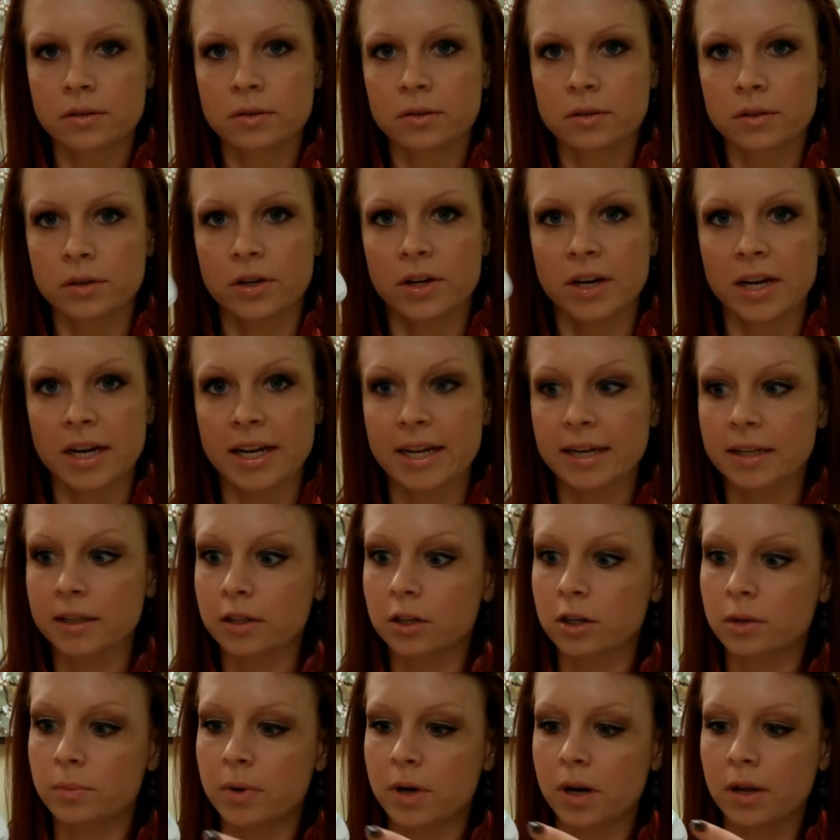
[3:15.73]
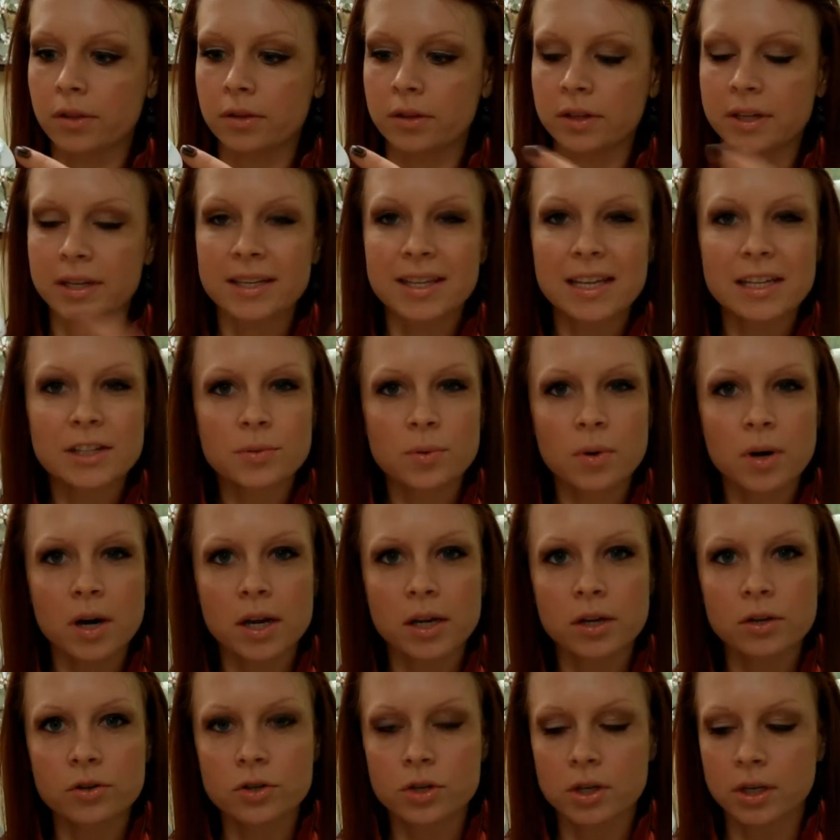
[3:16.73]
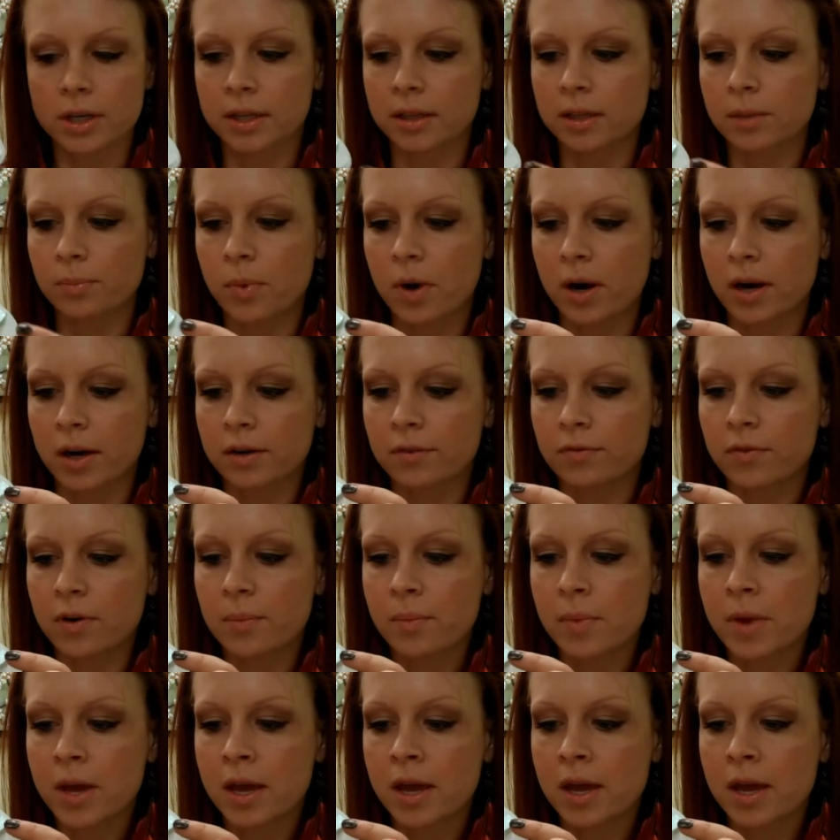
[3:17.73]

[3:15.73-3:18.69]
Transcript: you're going to get a little bit on the lid. That's where I usually get the product from,